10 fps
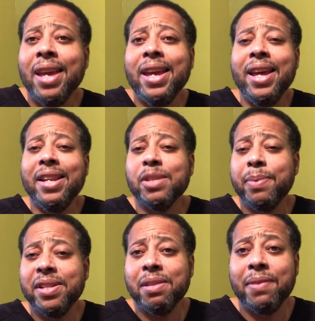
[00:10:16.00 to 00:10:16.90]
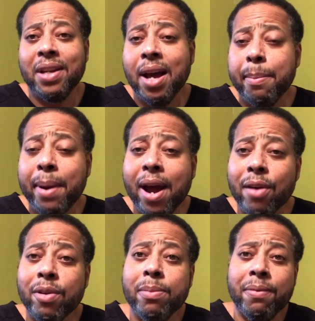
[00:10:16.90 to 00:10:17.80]
inexpensive and not
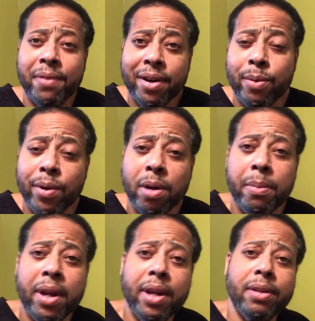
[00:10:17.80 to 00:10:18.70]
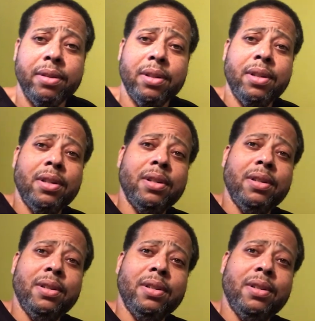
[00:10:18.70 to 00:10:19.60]
powdery, but very well made,
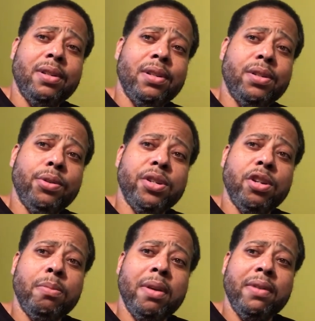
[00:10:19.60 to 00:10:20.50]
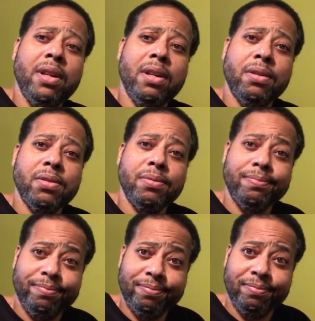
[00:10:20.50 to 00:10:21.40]
Giorgio Beverly Hills.
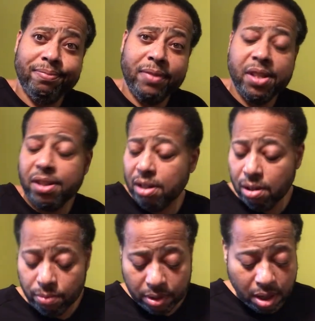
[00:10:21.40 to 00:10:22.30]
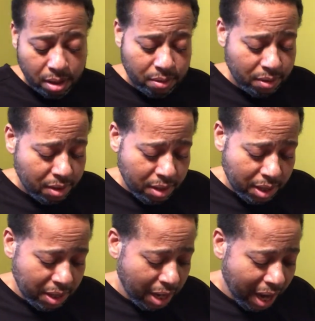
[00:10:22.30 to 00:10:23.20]
This is a good one though.
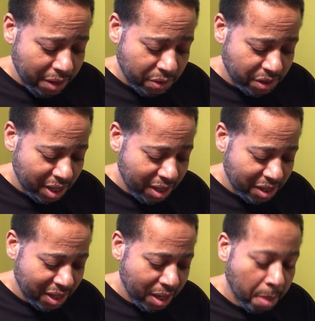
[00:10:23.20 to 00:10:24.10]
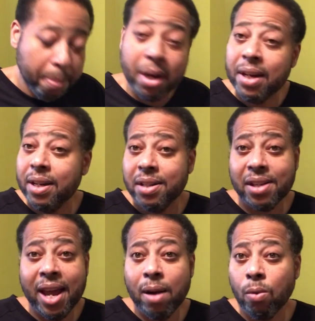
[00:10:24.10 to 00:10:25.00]
And I used to see this in abundance
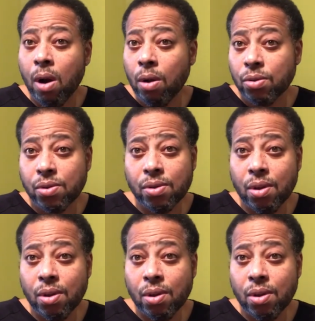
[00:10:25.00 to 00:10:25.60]
at Ross.